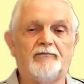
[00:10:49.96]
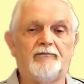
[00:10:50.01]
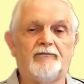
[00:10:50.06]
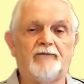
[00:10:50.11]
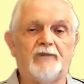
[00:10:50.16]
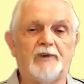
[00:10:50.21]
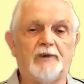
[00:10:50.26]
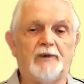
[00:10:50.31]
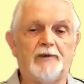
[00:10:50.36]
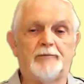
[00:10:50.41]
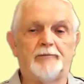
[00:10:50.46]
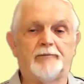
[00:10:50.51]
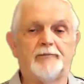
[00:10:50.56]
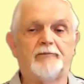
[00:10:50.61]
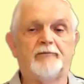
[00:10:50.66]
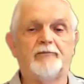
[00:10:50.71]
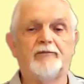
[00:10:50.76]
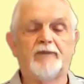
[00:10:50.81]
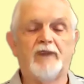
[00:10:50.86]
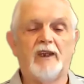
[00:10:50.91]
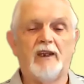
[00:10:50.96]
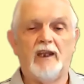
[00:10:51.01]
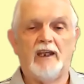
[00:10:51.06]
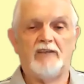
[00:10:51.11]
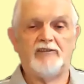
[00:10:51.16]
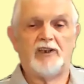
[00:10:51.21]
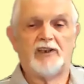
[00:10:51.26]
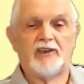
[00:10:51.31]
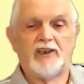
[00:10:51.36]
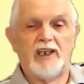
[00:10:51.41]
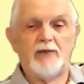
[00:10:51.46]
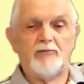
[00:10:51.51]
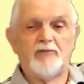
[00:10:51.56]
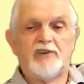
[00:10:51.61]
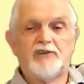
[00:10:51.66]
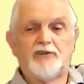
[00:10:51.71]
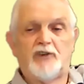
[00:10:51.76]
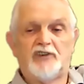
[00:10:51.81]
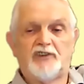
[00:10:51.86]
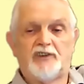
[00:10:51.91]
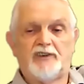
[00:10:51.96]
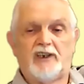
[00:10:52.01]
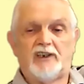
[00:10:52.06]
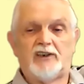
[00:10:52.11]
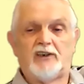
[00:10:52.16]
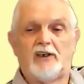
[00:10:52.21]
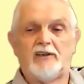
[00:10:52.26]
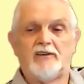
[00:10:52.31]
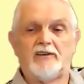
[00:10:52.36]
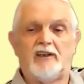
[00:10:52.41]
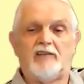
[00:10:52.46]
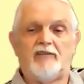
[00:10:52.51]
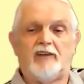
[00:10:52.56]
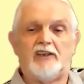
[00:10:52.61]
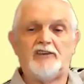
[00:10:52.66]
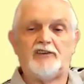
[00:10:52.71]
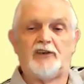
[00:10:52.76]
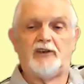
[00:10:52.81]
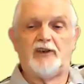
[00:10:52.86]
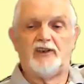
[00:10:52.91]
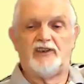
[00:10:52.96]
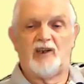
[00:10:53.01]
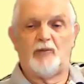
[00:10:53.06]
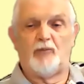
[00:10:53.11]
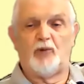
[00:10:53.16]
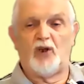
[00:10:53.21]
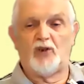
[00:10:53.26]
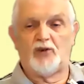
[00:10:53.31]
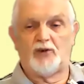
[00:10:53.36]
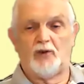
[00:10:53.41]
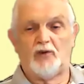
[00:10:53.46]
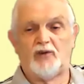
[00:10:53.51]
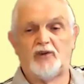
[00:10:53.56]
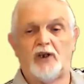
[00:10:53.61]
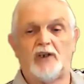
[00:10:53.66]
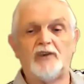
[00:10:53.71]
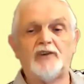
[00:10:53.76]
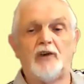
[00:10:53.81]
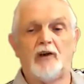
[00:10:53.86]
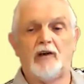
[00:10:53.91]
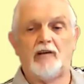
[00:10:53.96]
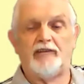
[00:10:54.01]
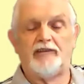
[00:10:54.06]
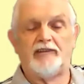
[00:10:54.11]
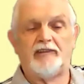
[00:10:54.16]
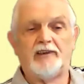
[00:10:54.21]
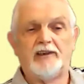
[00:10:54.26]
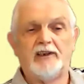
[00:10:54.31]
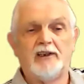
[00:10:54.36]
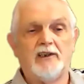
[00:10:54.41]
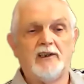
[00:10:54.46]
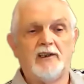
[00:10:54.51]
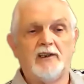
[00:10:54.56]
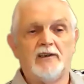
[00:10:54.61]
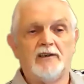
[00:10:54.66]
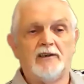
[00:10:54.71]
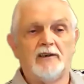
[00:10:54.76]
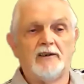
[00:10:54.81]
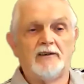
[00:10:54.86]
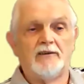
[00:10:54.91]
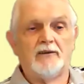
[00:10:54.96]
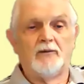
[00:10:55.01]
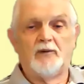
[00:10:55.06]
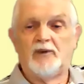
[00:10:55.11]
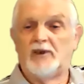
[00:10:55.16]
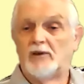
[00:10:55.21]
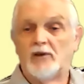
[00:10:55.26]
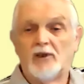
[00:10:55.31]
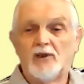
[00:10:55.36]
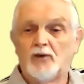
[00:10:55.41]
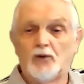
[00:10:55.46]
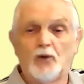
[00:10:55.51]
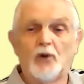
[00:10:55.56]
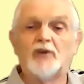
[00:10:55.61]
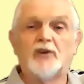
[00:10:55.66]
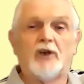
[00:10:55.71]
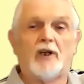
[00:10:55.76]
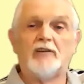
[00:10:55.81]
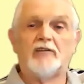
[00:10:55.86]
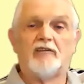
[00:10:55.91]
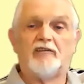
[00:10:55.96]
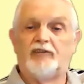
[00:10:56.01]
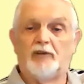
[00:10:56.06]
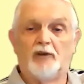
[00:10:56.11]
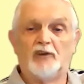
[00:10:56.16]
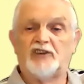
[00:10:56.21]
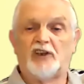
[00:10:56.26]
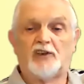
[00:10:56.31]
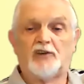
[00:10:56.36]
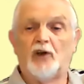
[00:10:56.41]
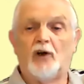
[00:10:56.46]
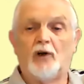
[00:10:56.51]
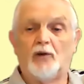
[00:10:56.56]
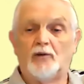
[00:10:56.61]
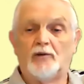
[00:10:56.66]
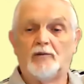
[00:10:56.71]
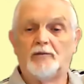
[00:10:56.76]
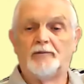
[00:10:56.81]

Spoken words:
Right. If you keep reducing the current, you eventually get to a point called cutoff, where no current flows at all.